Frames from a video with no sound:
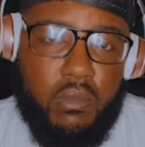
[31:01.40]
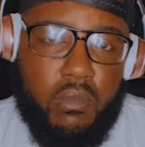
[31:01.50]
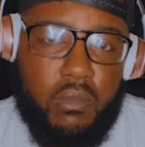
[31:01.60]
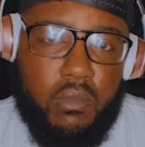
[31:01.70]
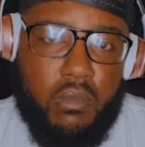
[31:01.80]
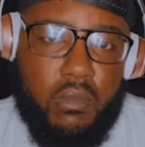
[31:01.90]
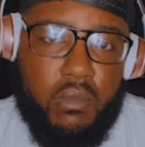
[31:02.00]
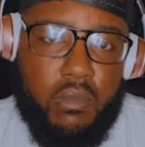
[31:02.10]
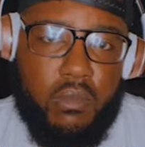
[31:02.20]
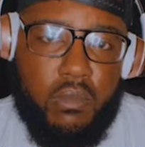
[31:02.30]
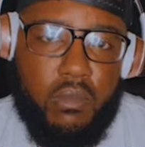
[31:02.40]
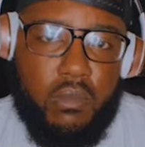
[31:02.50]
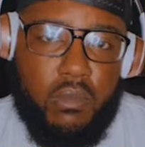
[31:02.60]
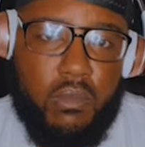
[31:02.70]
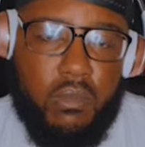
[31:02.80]

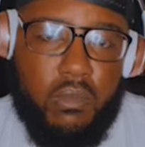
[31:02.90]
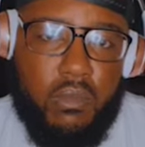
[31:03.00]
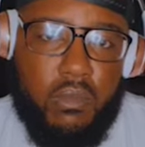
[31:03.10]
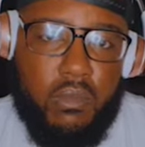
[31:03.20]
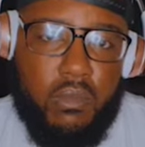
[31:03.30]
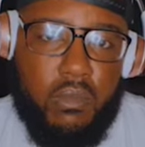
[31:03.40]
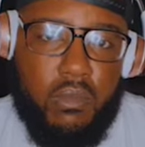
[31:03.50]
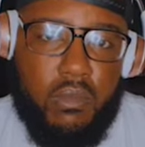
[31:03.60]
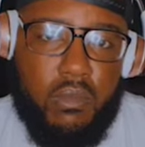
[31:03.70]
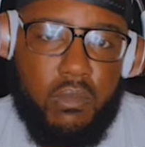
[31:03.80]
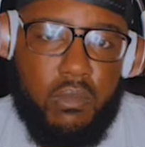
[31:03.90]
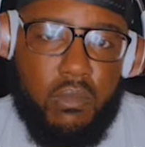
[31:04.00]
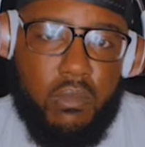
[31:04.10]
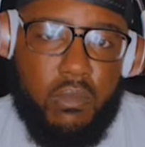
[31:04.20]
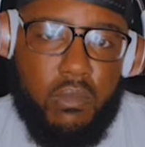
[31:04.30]

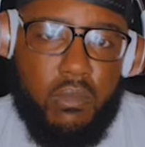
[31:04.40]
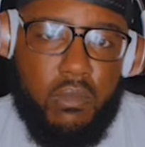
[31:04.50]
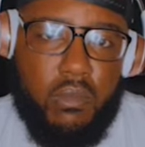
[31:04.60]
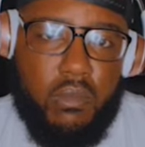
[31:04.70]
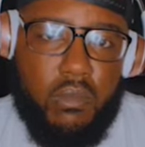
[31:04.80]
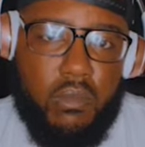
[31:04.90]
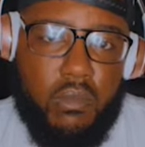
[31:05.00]
(not speaking)